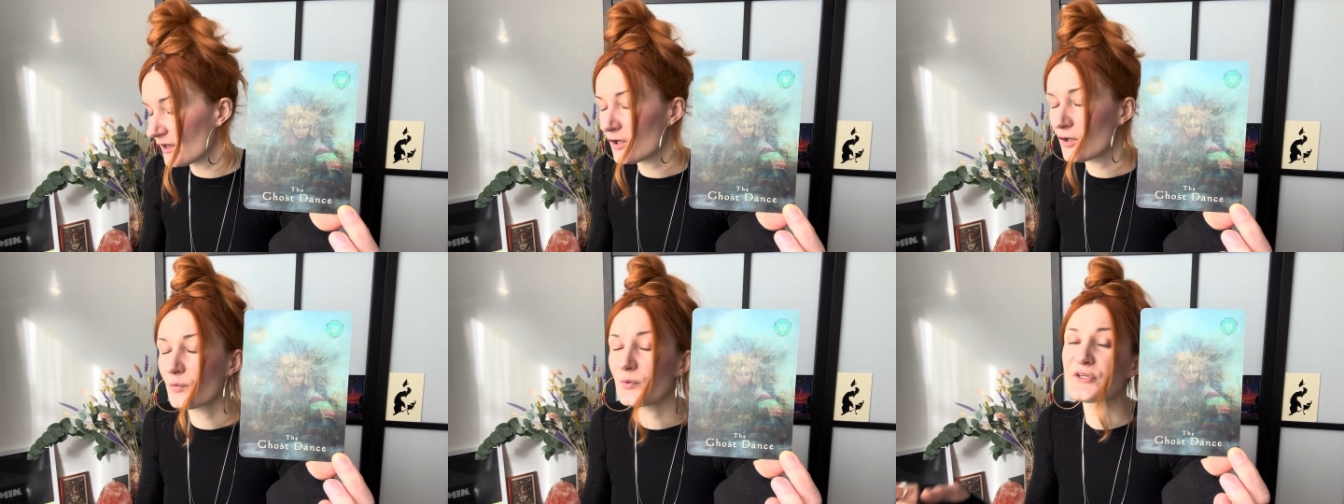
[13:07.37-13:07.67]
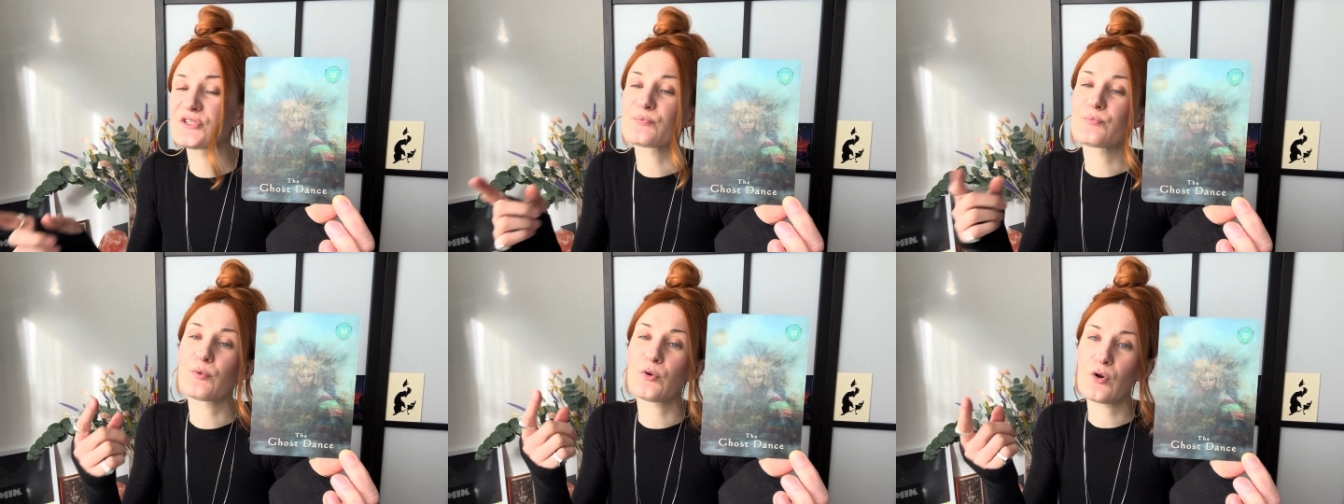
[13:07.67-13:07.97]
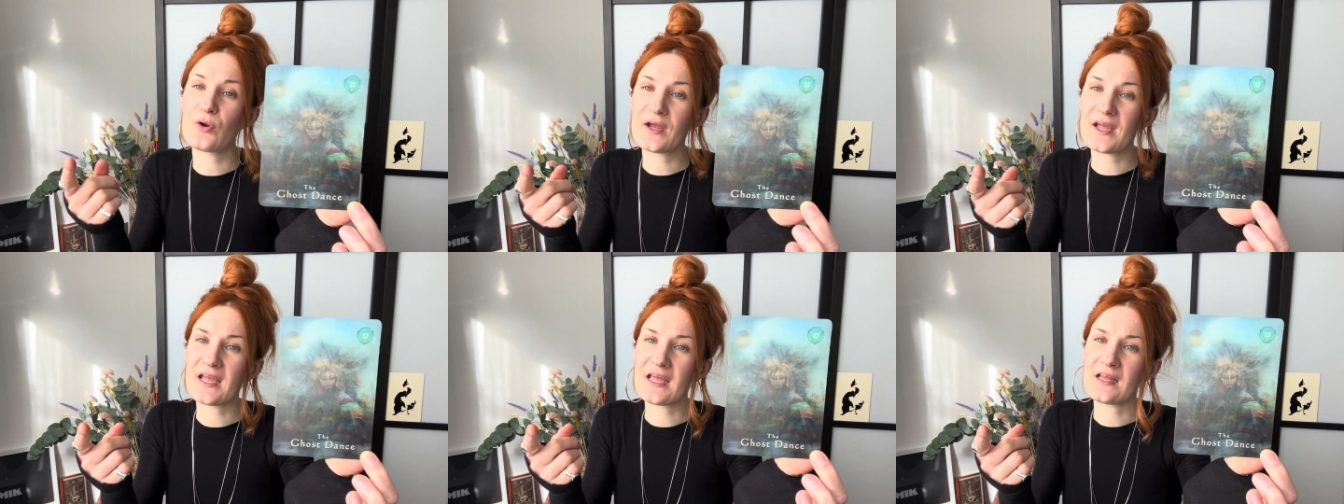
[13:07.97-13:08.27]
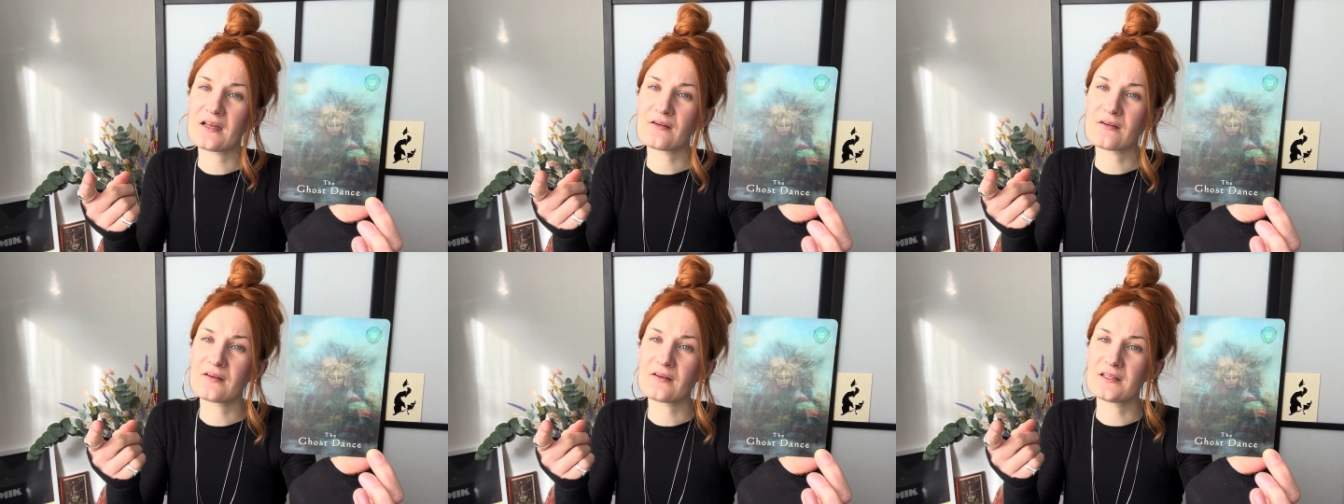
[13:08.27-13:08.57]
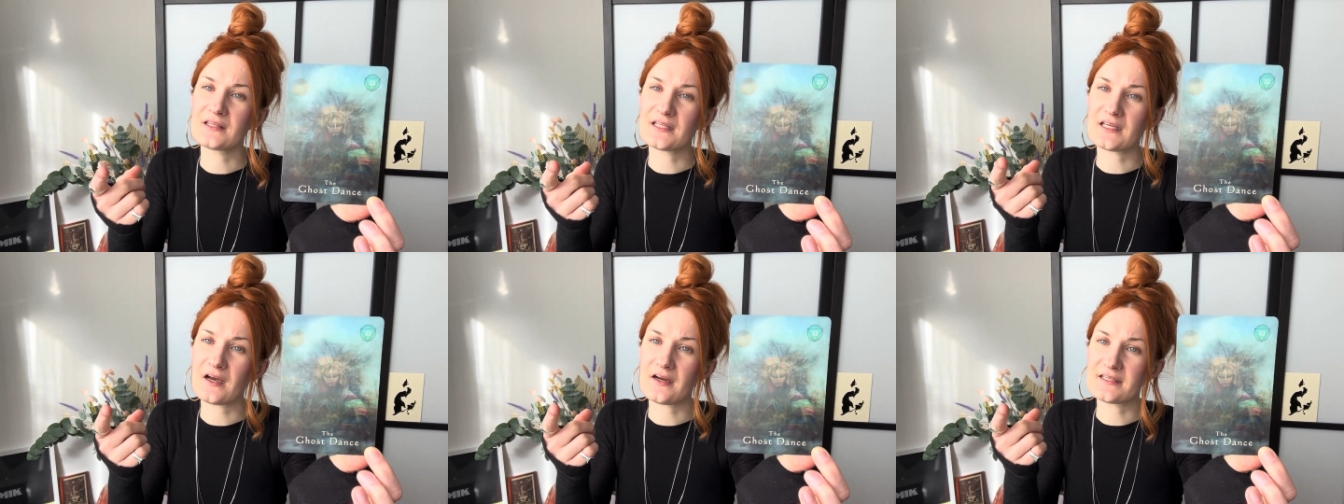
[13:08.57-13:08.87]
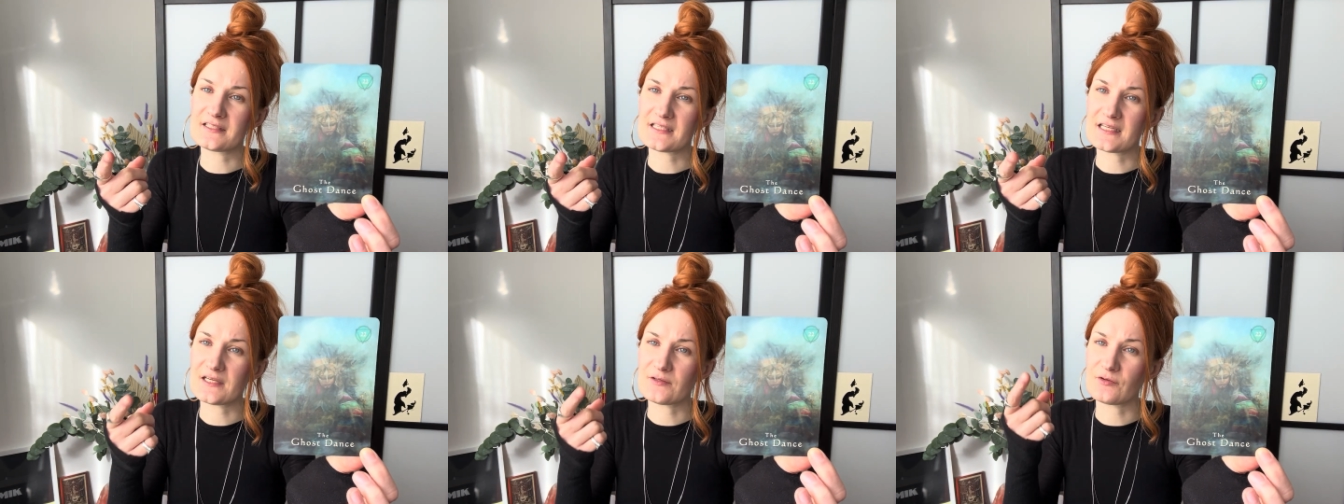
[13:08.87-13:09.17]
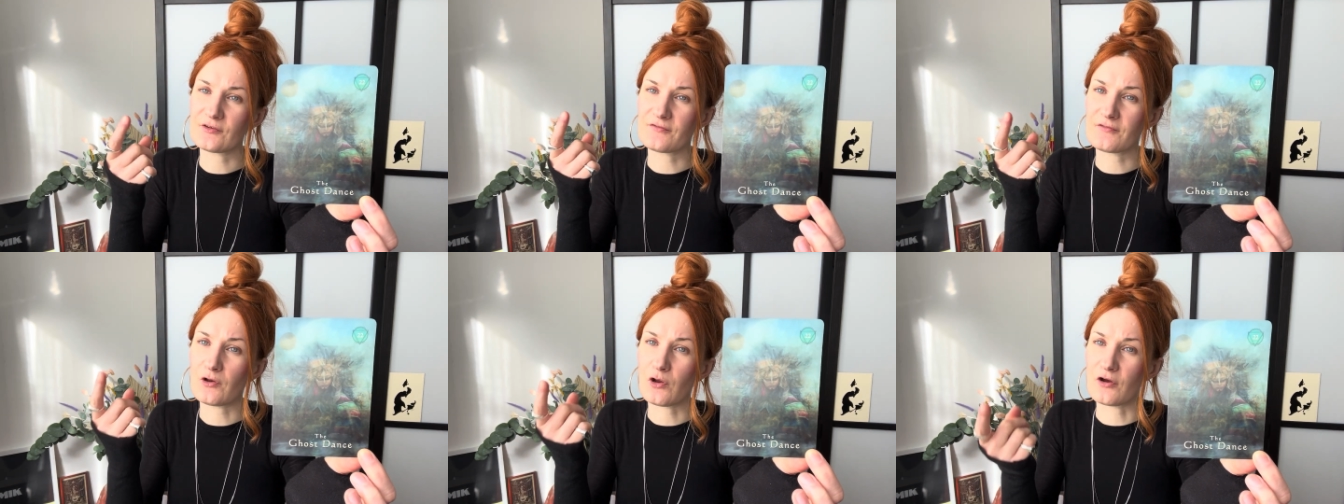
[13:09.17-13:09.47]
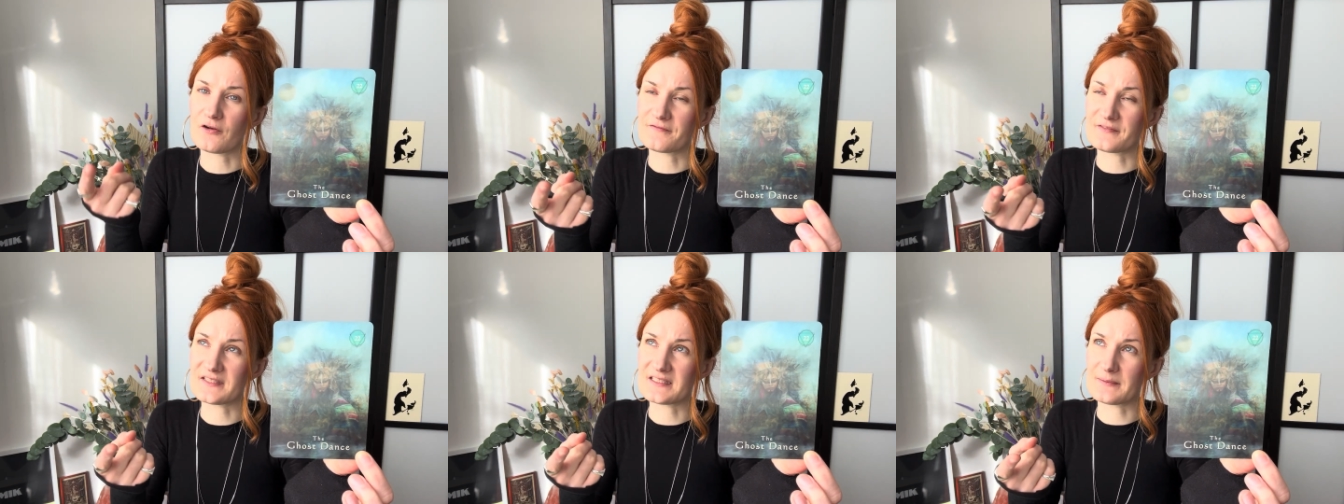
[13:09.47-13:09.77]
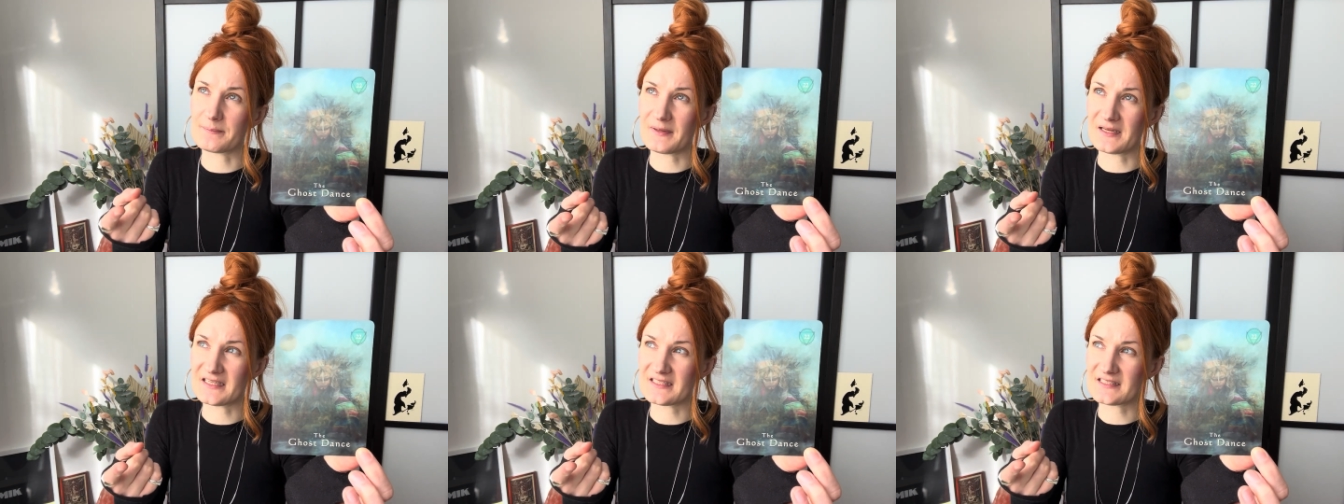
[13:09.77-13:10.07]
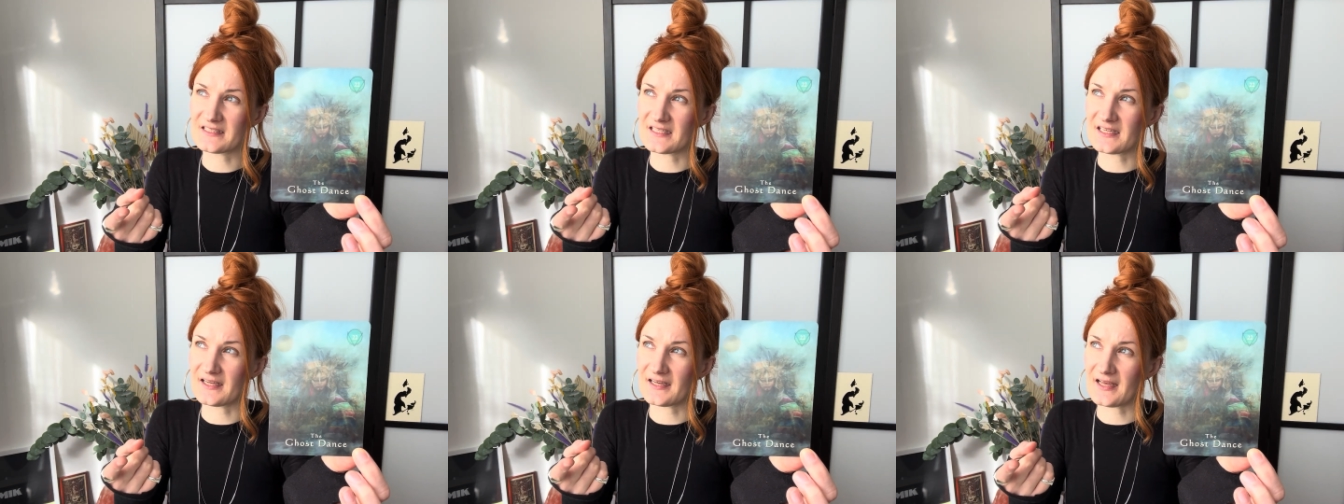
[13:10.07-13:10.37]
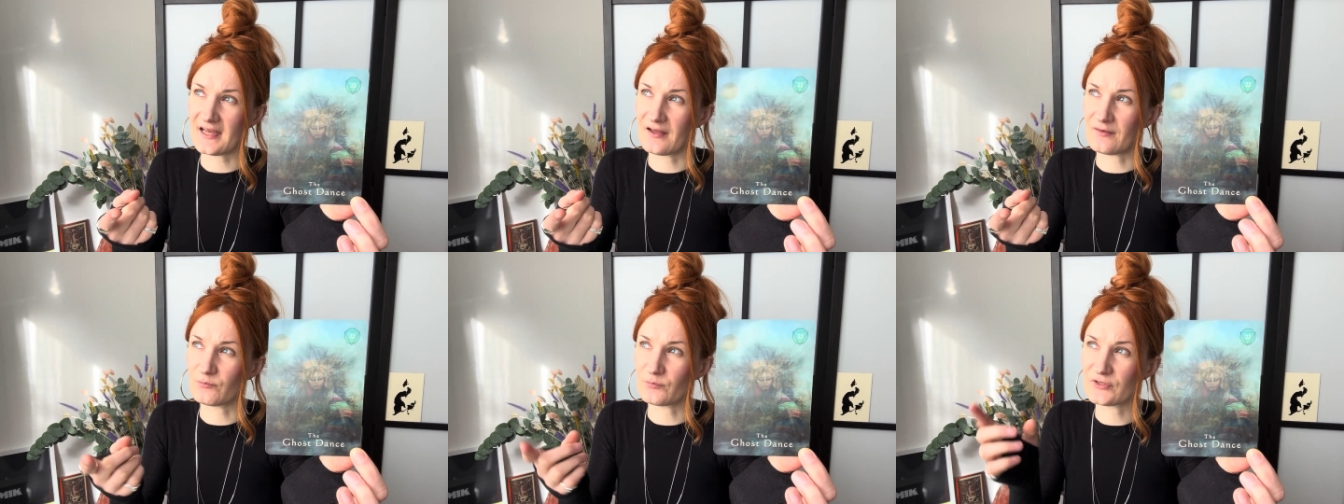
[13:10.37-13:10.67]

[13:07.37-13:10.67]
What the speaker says: which brought in the idea of low visibility again,